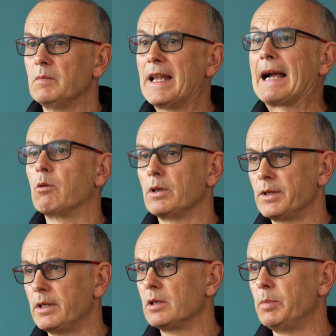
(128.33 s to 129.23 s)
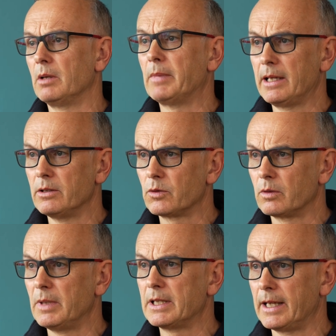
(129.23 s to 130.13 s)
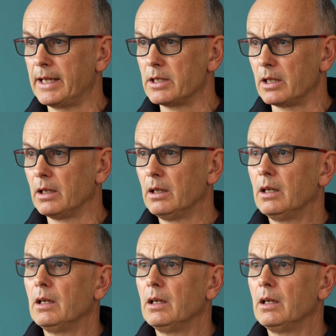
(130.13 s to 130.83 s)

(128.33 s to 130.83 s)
now considered to be the main sort of mitigator